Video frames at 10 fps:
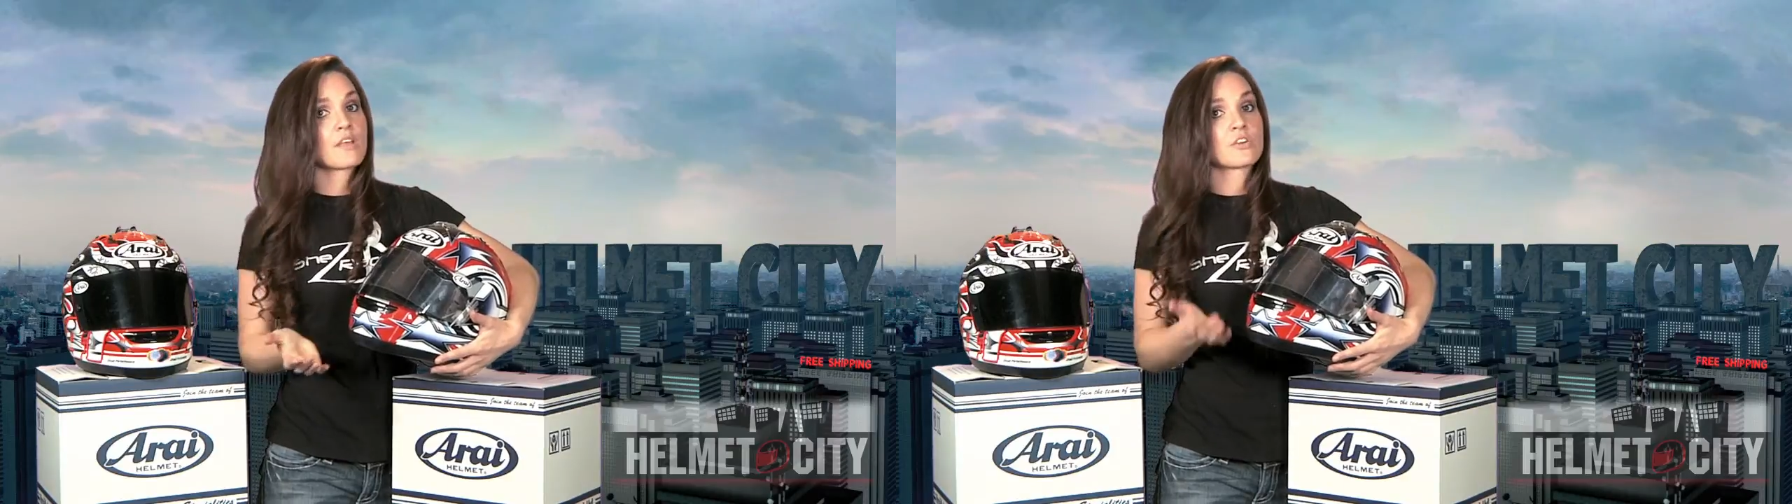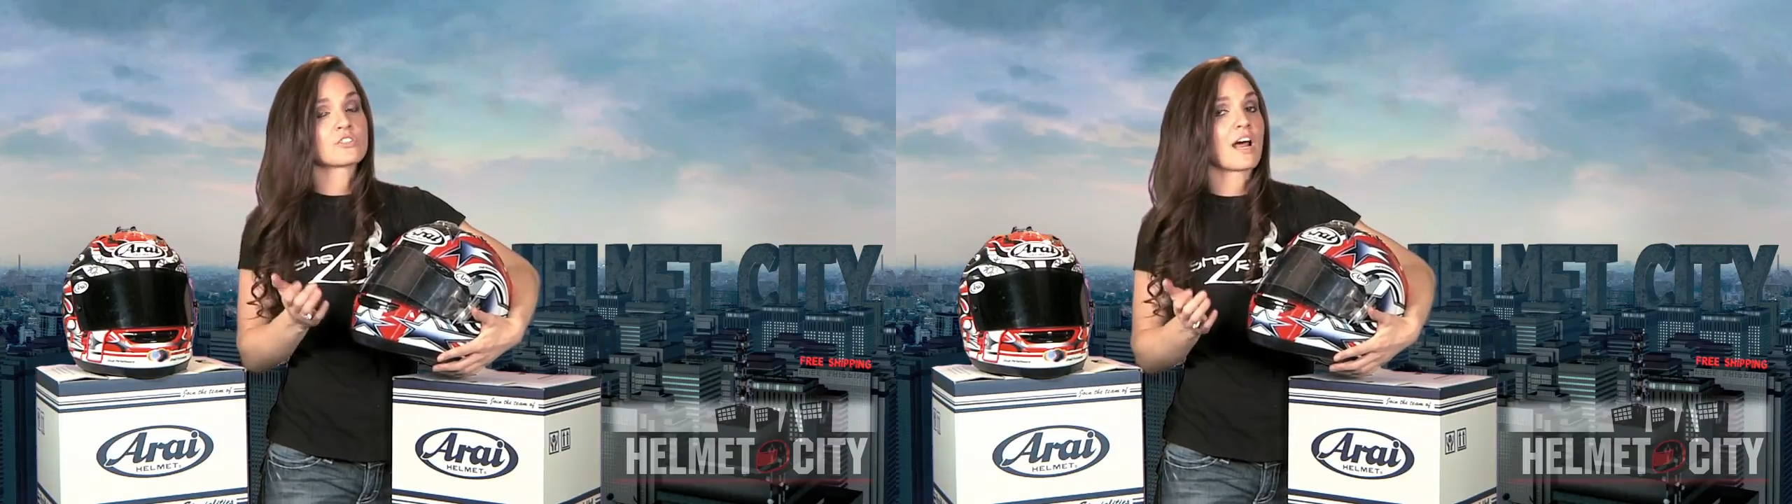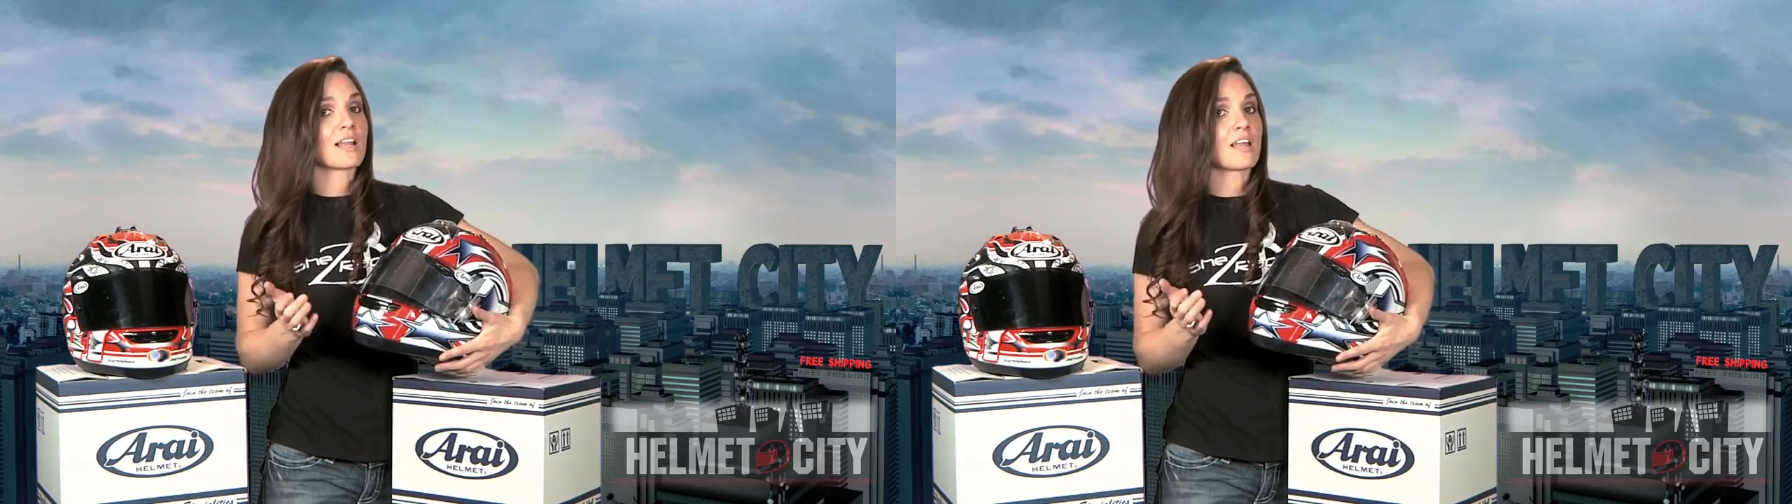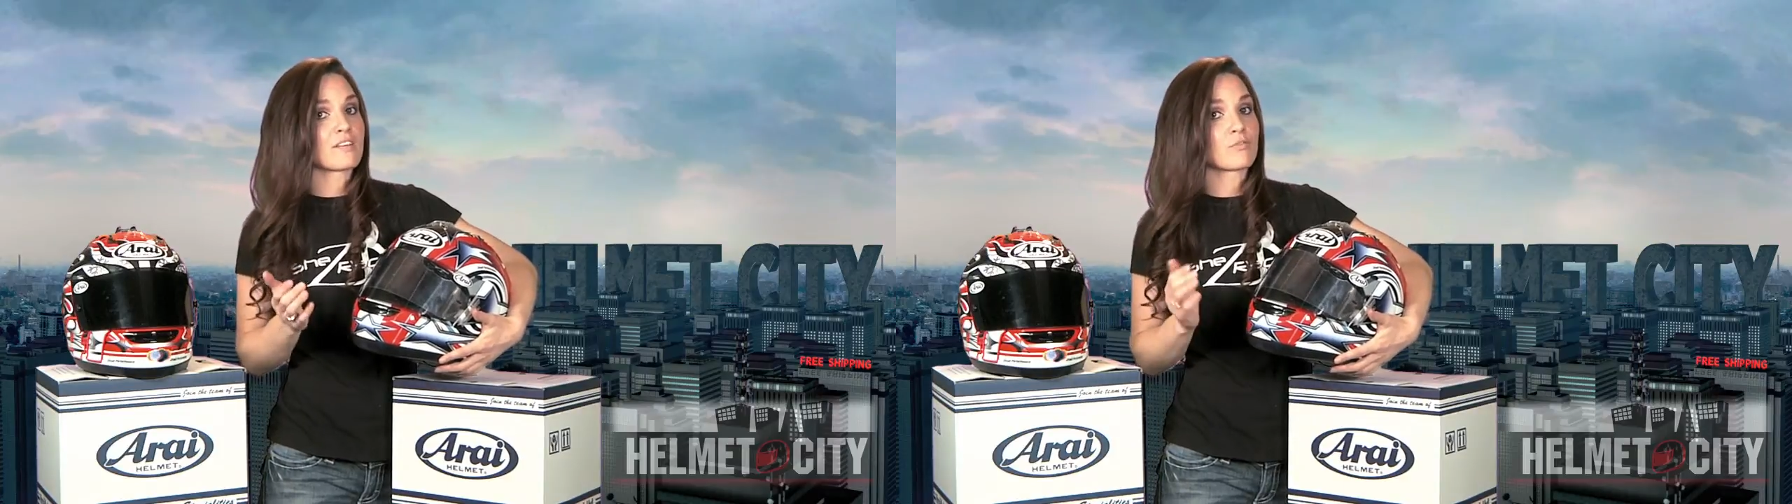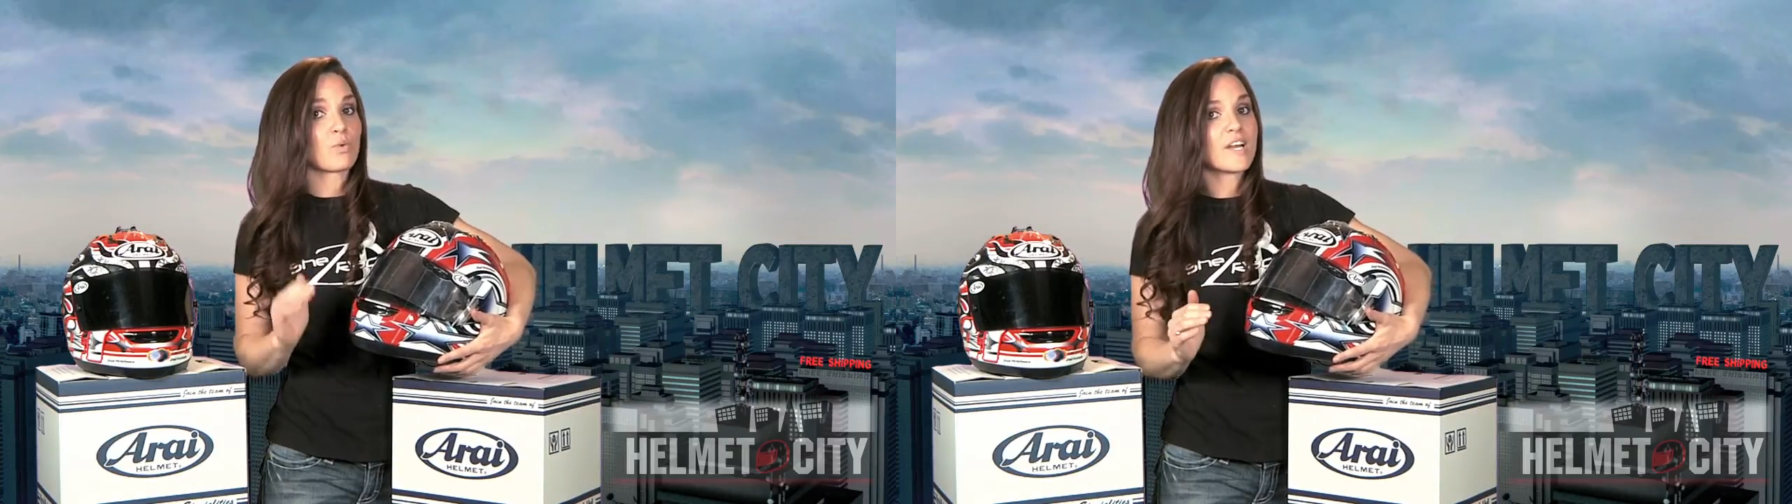there's not a lot
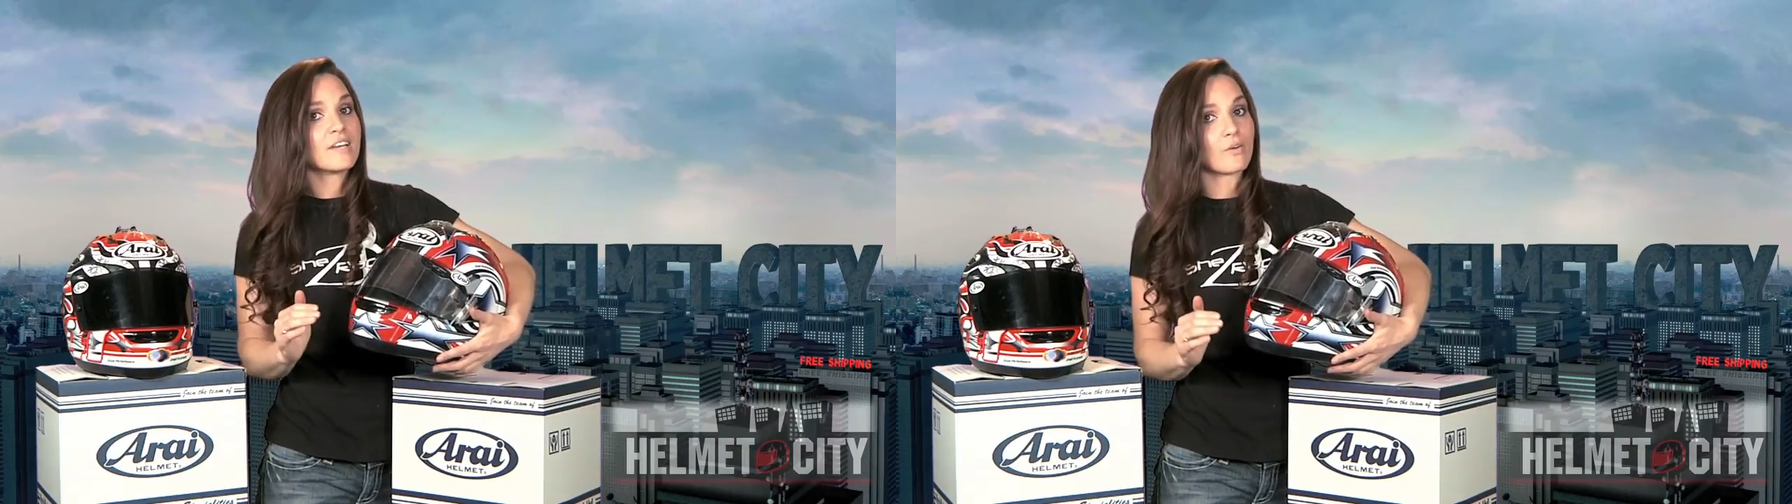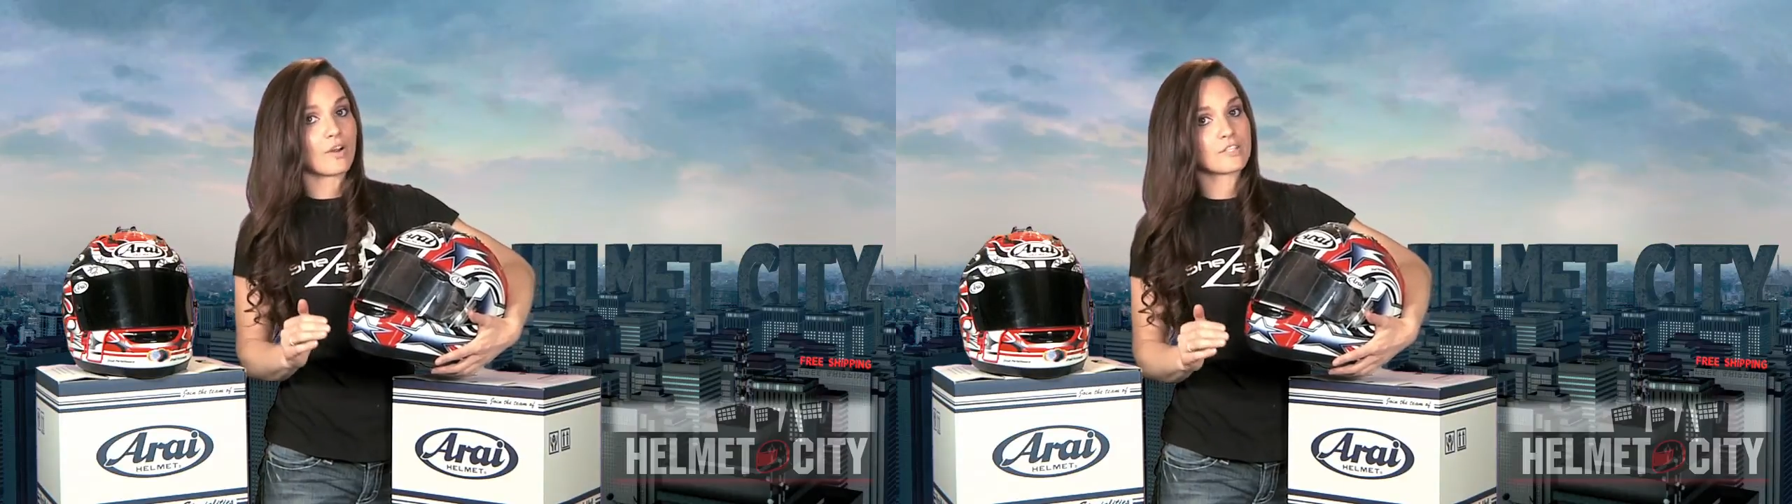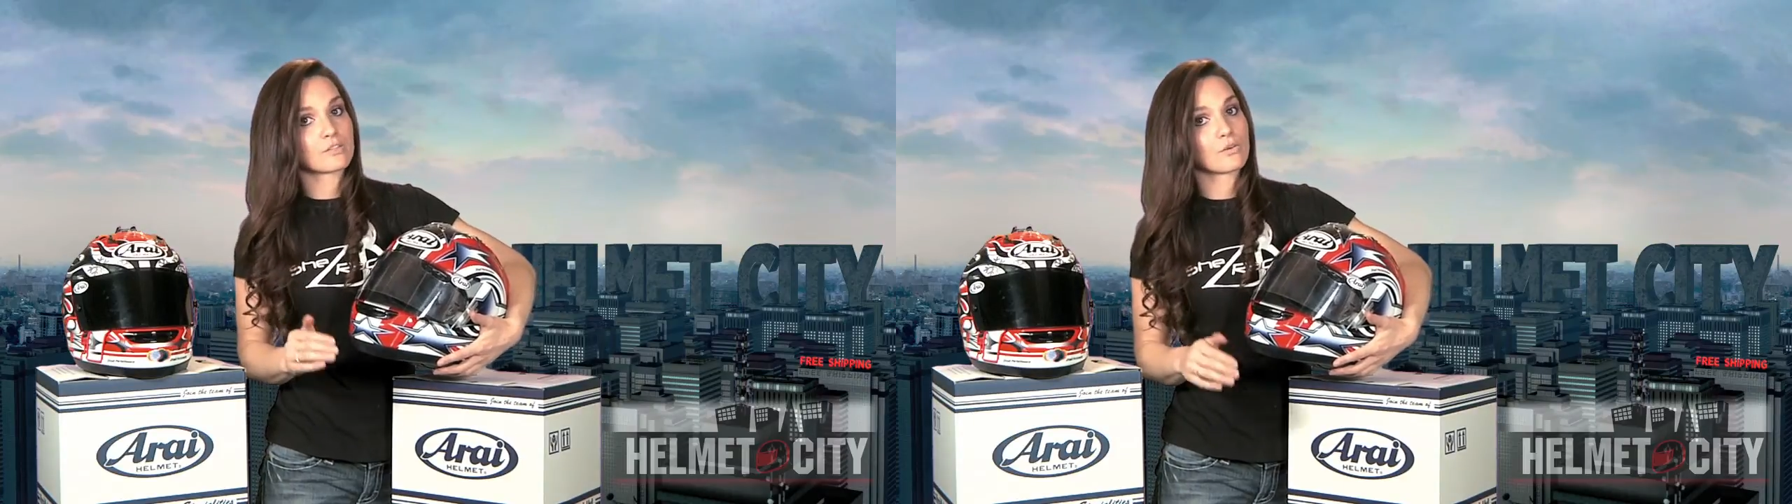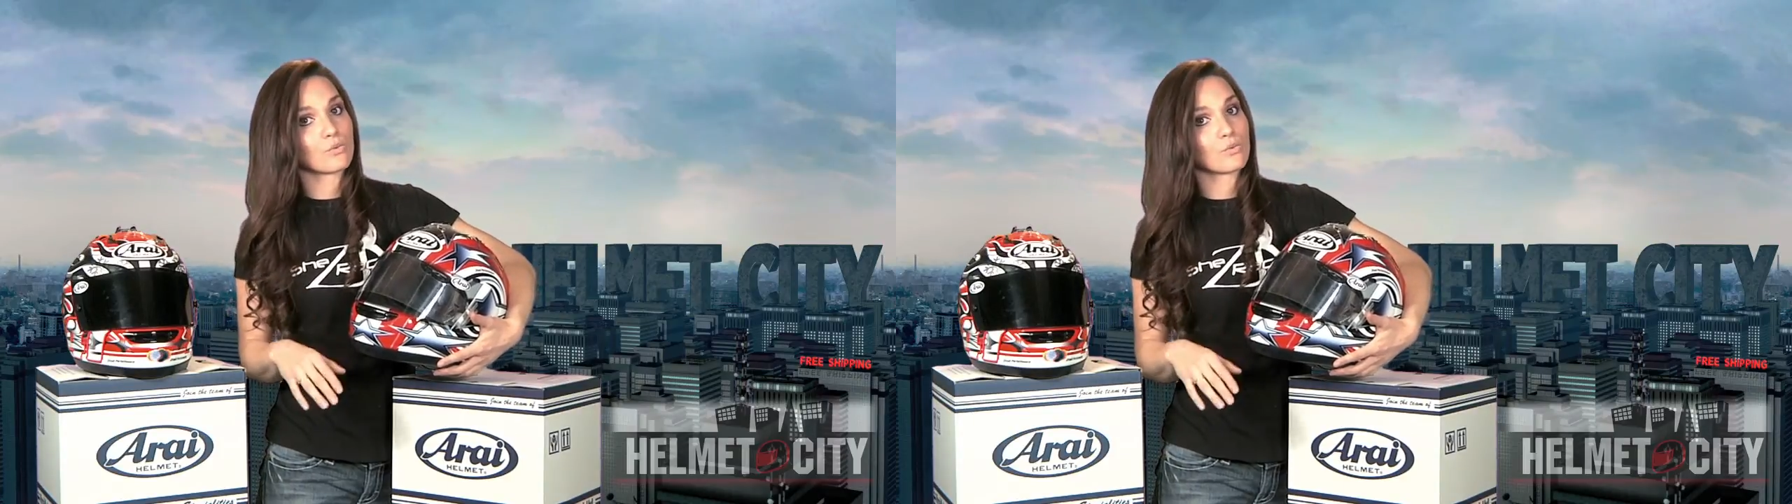of wind noise,